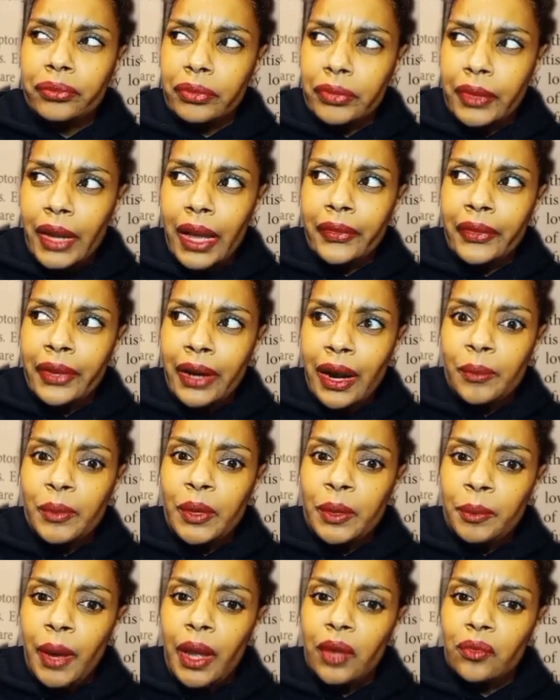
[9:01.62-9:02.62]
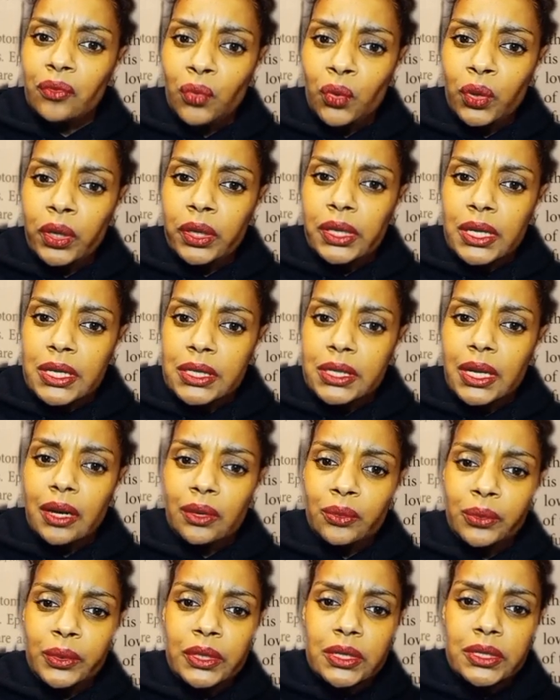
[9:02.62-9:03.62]
now that I'm in my 40s, I
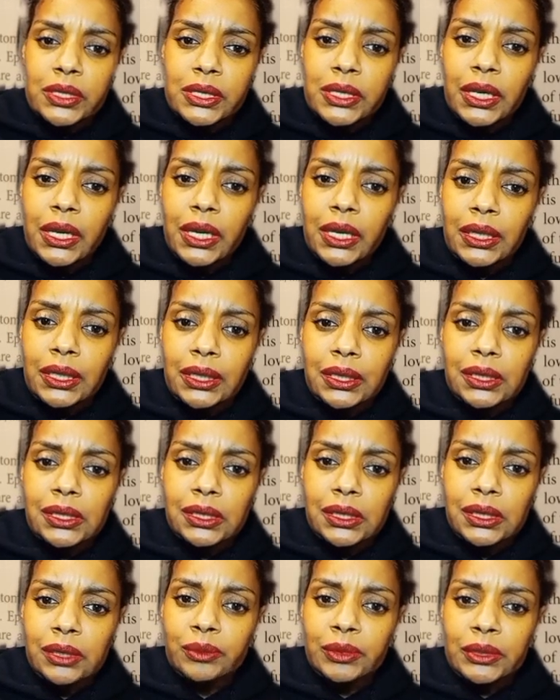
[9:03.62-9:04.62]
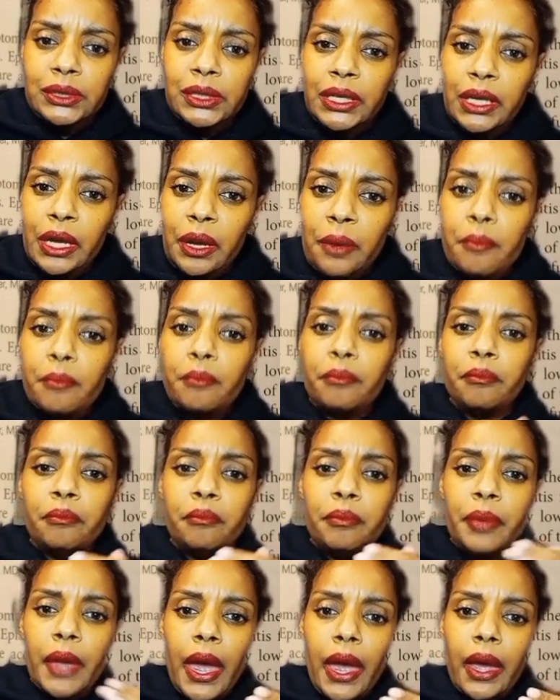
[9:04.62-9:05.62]
will say it seems to come
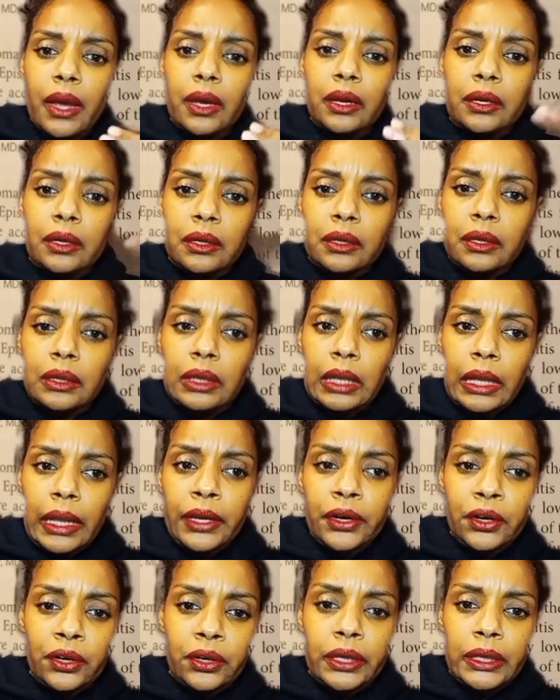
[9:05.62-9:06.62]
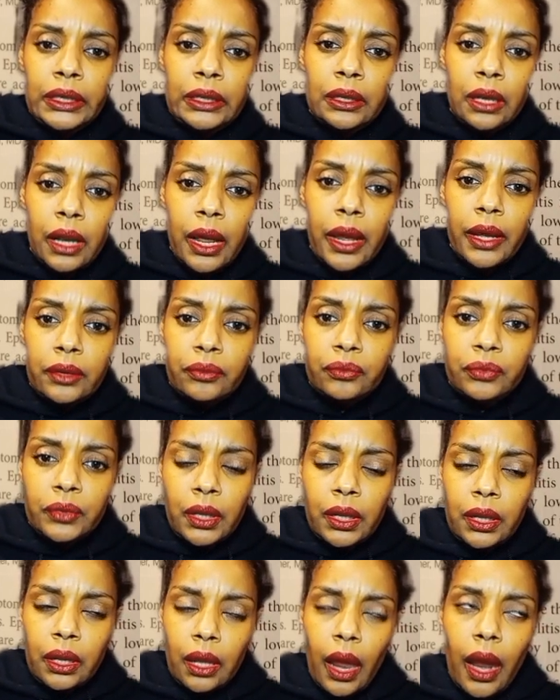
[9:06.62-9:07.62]
back later in life,
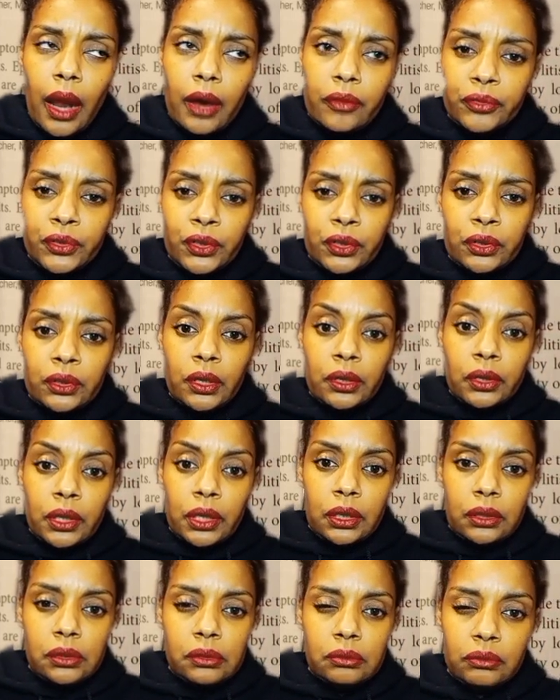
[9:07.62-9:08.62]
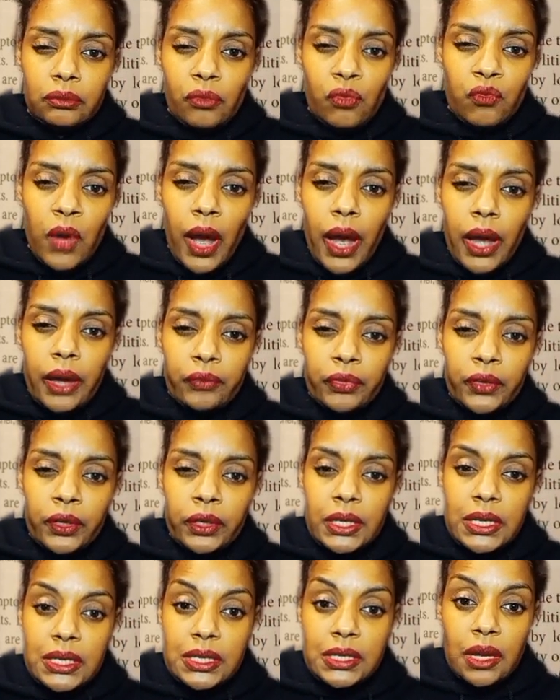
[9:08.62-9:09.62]
like after 35,
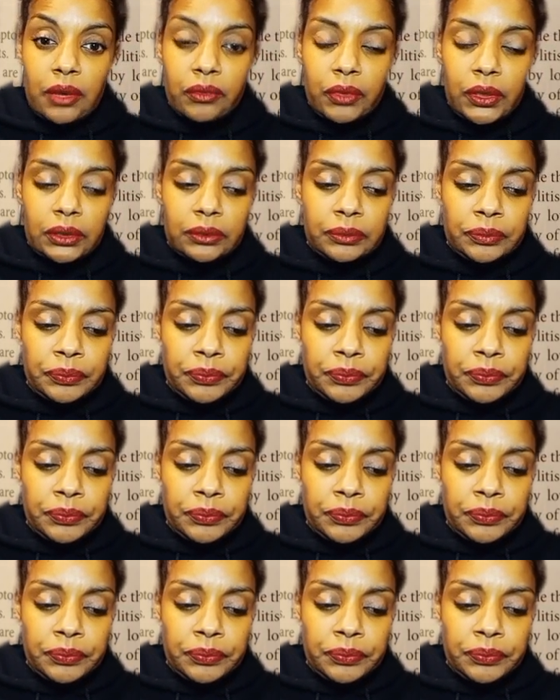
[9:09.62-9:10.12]
37.